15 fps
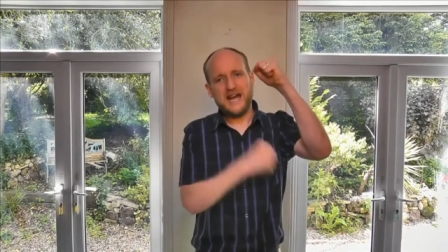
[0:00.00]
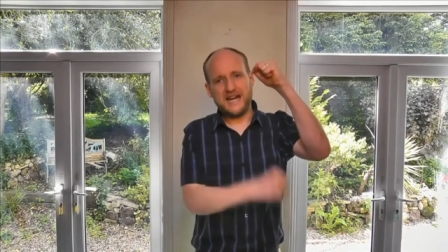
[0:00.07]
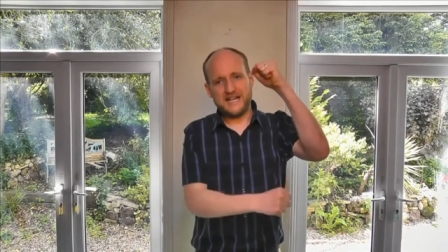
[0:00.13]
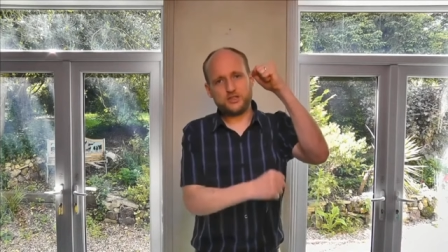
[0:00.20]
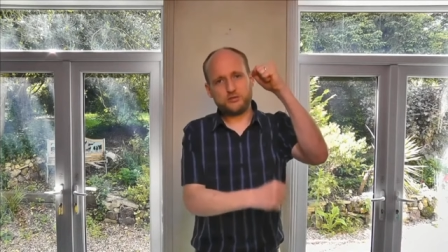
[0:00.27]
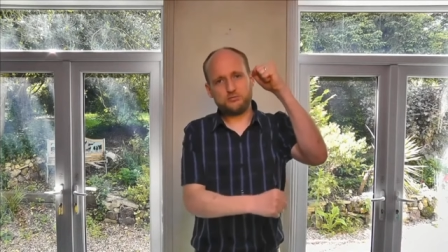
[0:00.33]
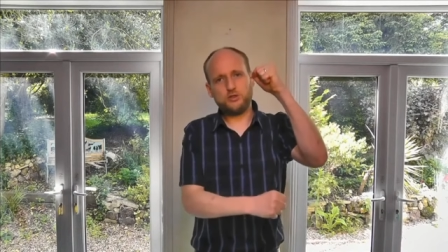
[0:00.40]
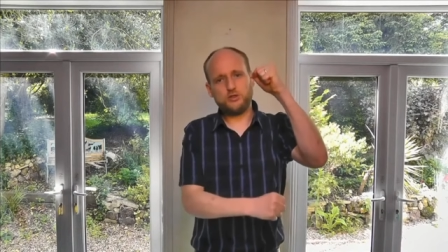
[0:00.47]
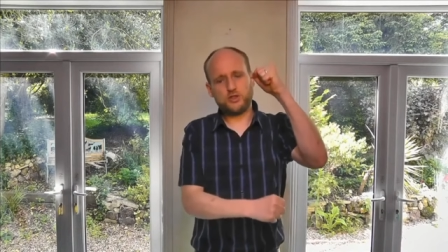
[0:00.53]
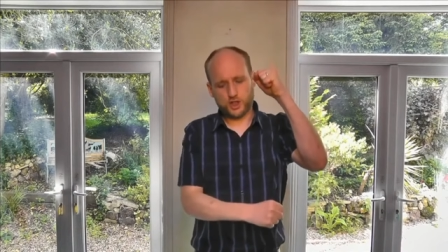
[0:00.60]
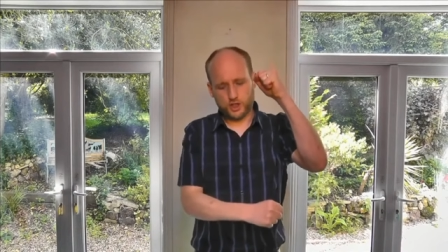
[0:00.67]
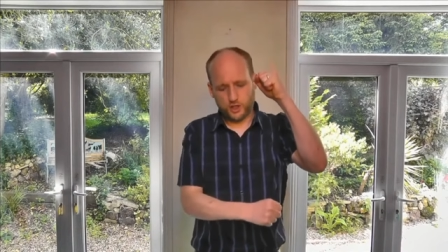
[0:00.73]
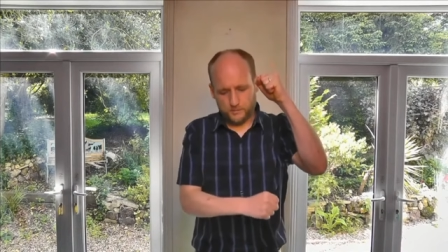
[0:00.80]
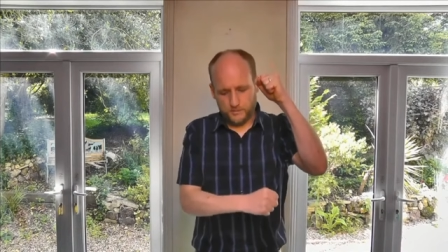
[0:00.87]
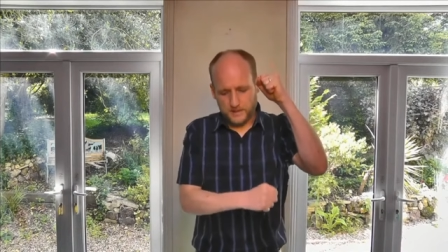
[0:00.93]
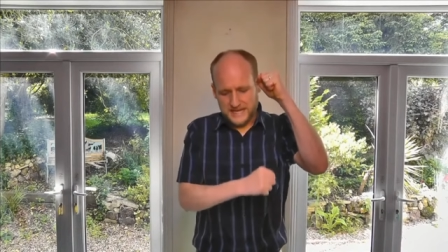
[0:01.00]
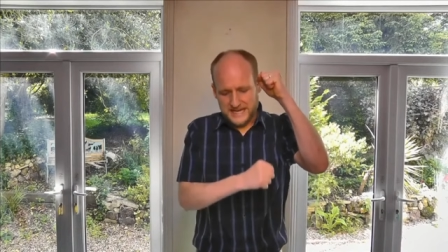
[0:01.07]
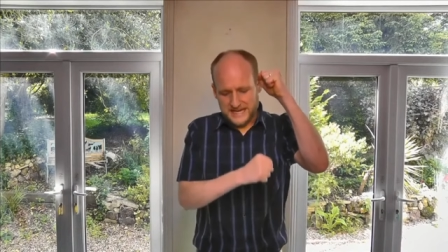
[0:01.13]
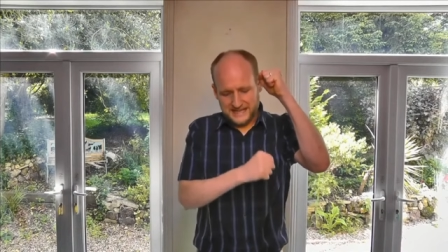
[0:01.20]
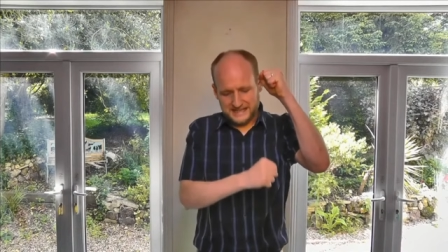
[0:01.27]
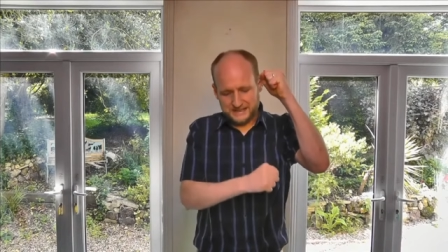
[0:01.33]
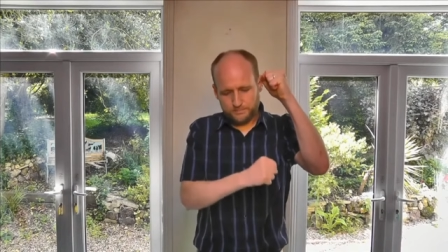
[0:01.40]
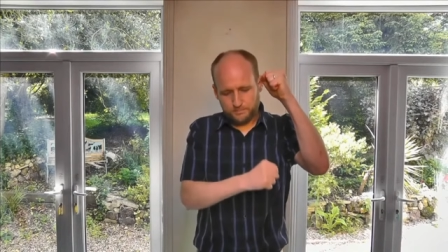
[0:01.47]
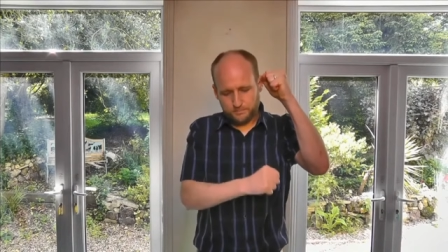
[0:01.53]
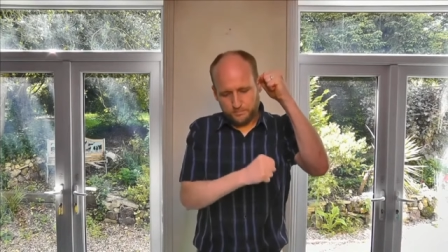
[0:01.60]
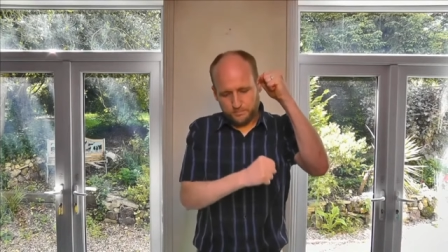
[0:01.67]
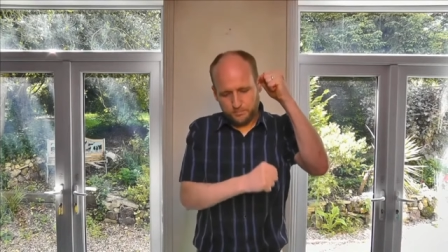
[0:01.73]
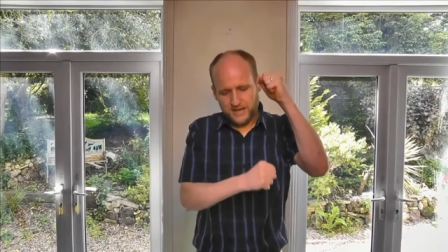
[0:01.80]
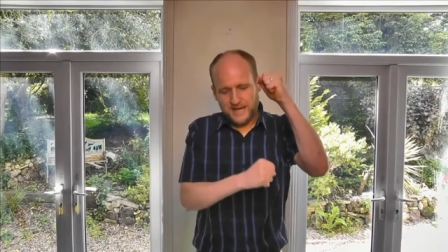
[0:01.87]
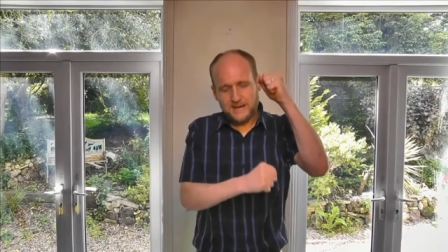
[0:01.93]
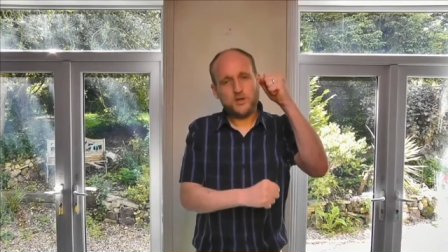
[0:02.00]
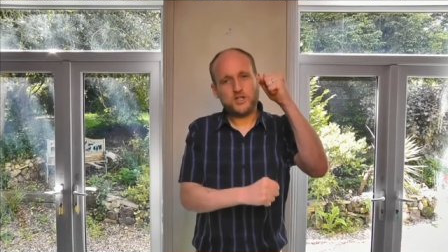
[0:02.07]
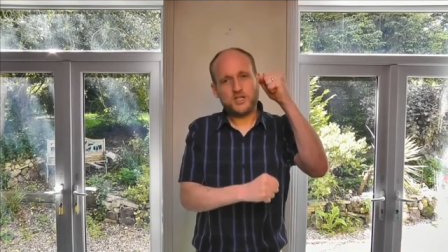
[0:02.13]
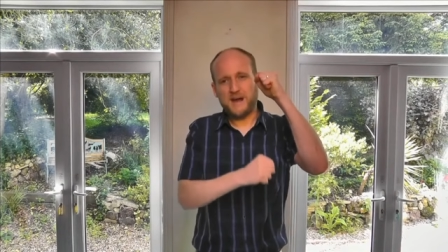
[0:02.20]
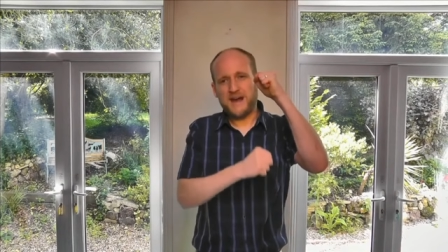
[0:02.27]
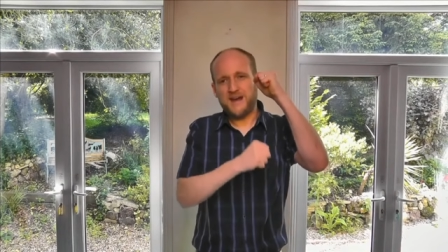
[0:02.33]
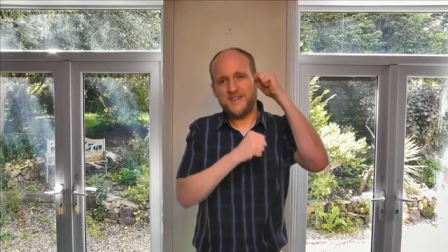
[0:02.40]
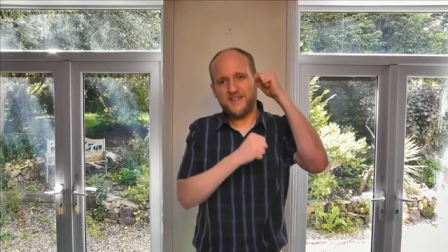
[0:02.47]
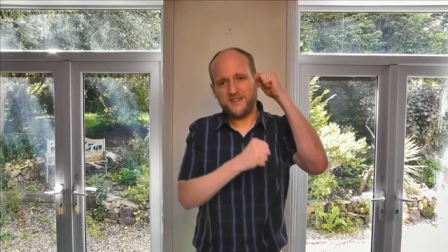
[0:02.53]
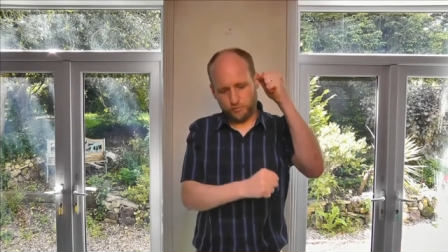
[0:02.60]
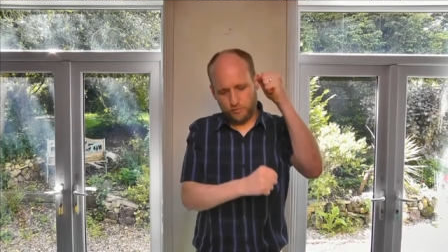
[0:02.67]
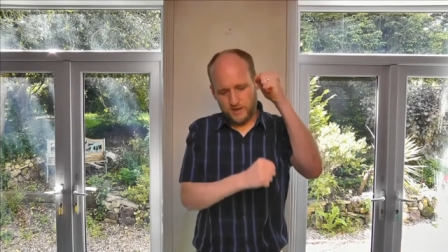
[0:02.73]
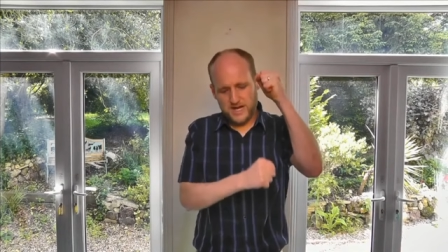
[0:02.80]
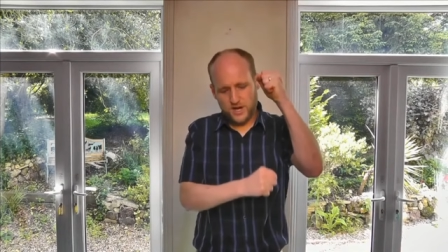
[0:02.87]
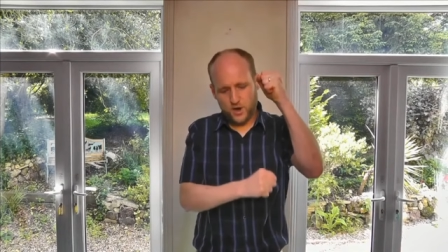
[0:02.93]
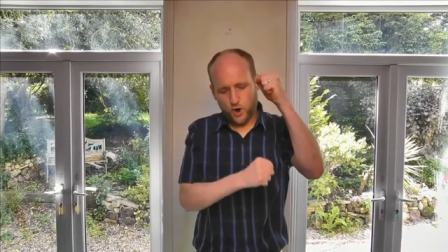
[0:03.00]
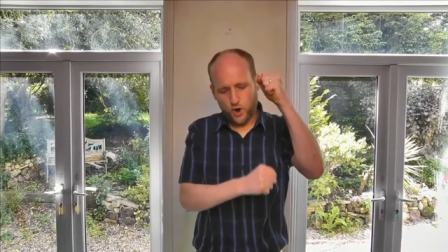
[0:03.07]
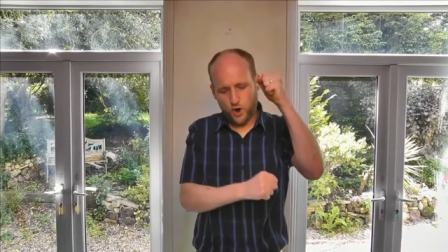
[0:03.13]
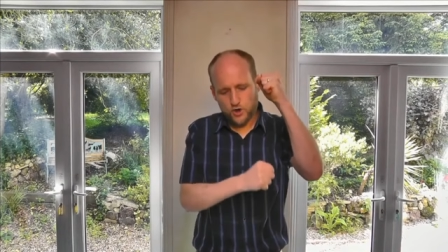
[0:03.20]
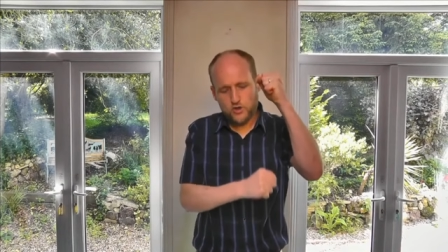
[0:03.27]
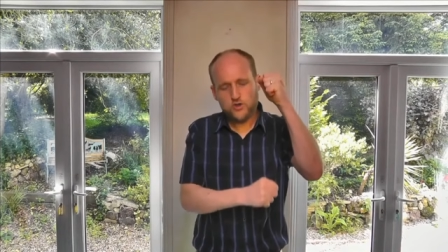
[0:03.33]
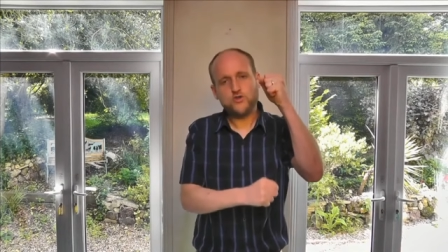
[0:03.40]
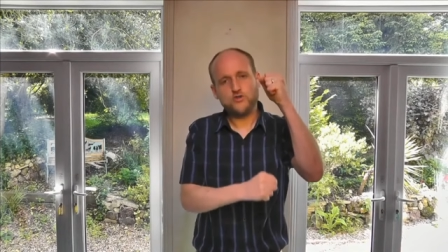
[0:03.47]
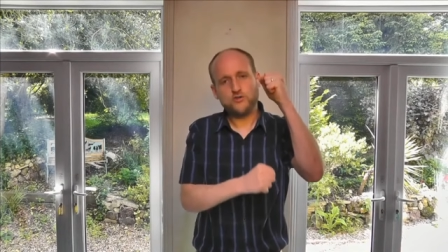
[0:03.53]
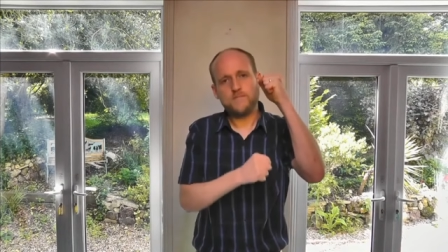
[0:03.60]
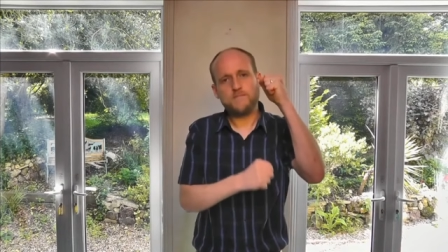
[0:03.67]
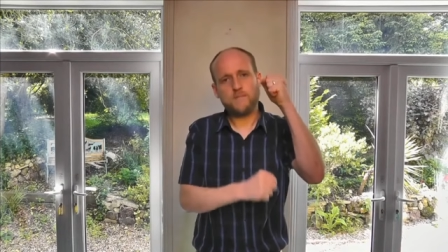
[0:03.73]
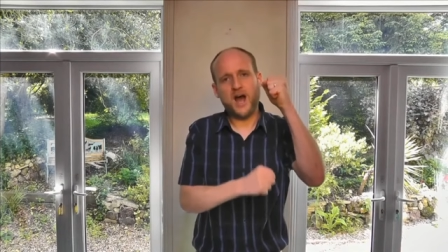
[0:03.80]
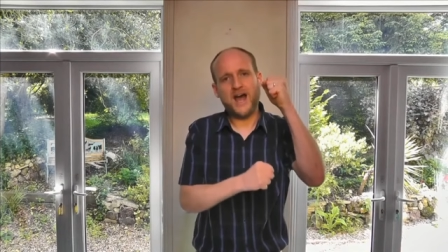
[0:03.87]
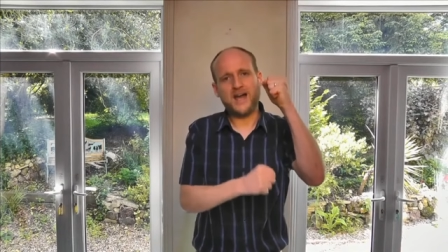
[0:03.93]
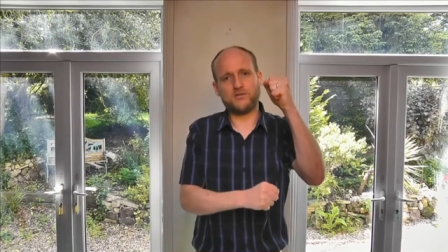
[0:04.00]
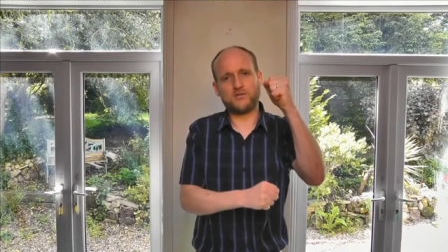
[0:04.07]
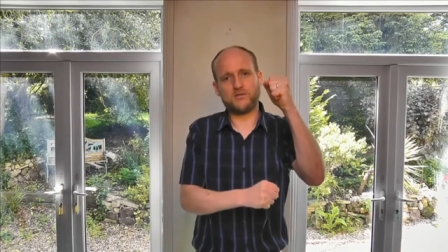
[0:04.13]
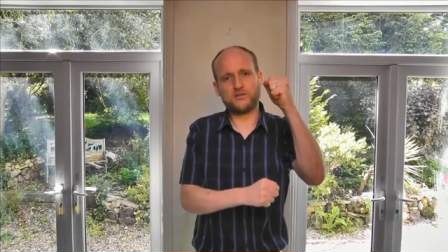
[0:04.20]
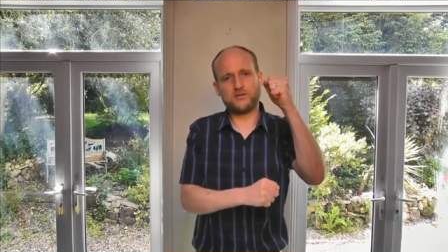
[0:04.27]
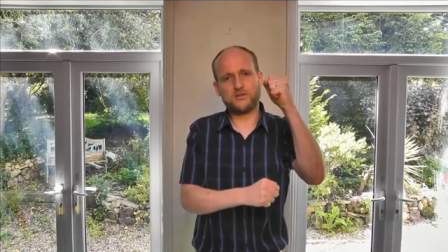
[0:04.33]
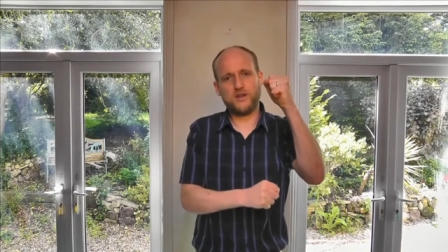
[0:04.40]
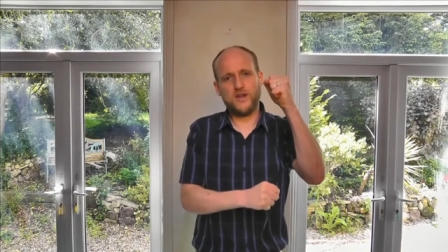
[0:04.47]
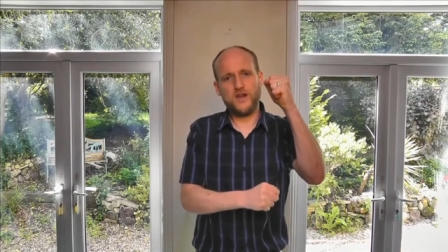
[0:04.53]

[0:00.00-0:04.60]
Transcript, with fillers: and Jerusalem is pretty much about 300 miles.